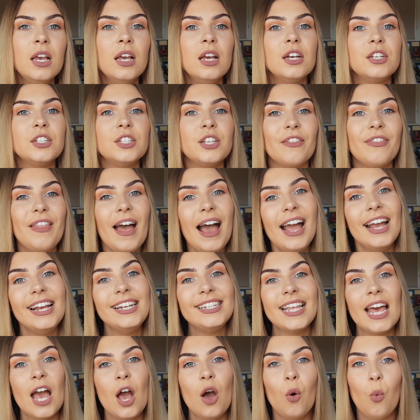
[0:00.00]
So that is
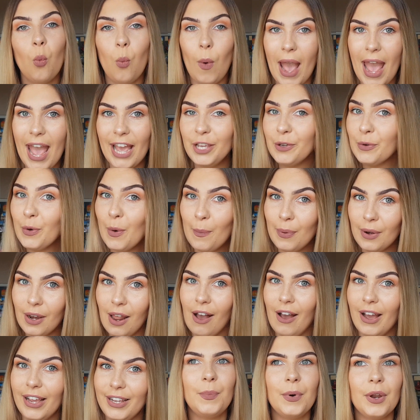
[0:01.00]
where you
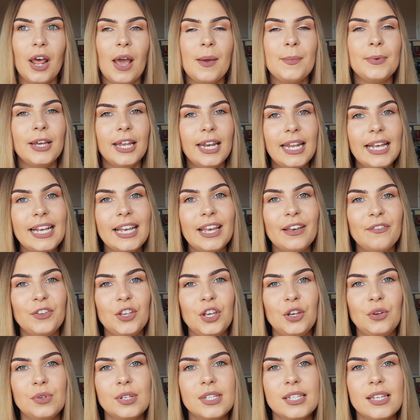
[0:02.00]
apply. But I'm going to give
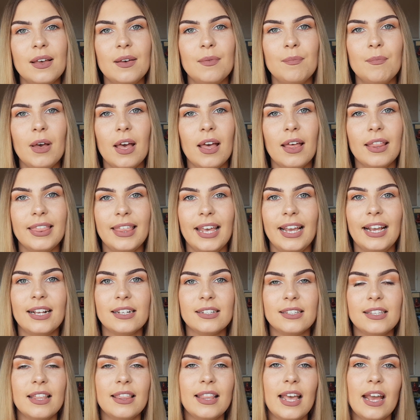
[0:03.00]
you some
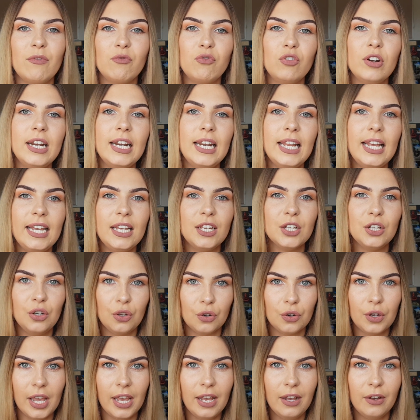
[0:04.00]
things that they're really
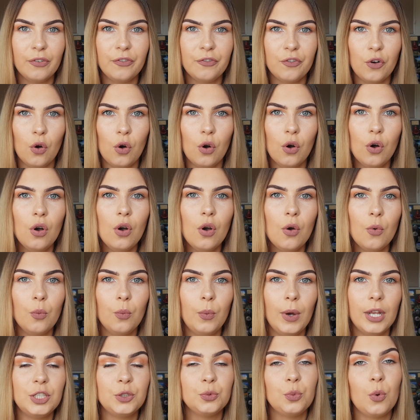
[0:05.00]
looking for,
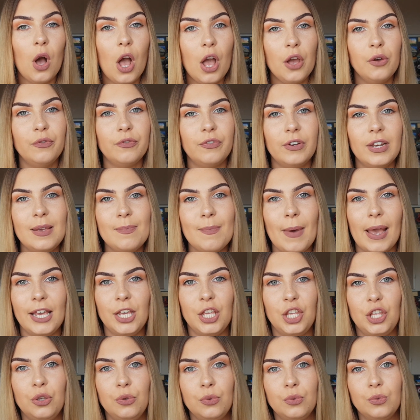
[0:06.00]
which will hopefully
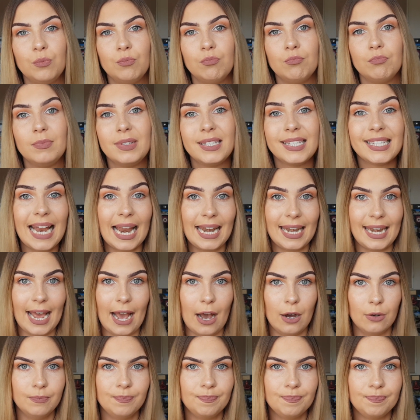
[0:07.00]
make you stand
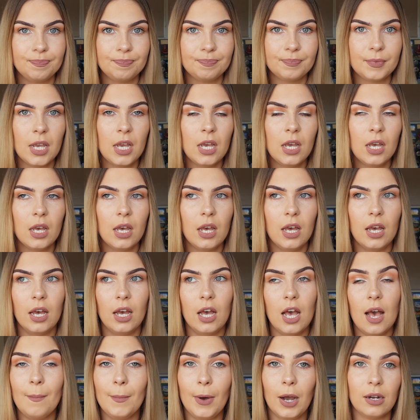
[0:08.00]
out
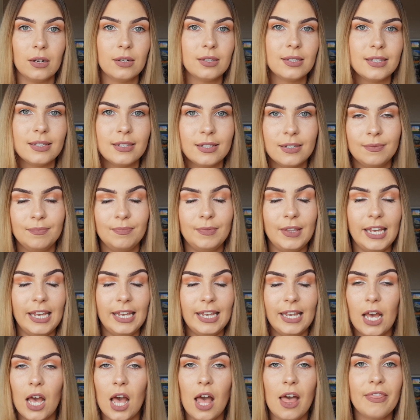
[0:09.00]
amongst
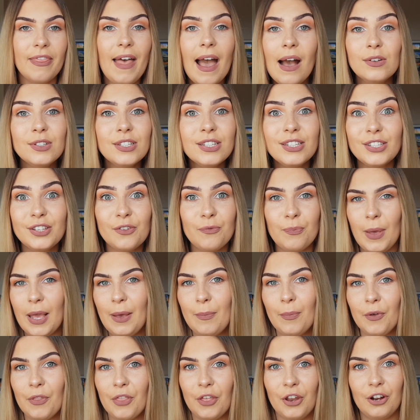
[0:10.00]
the thousands of
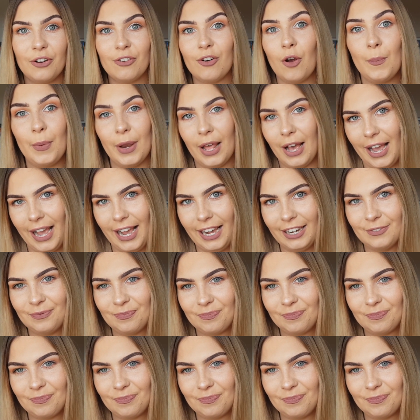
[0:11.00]
people that are applying.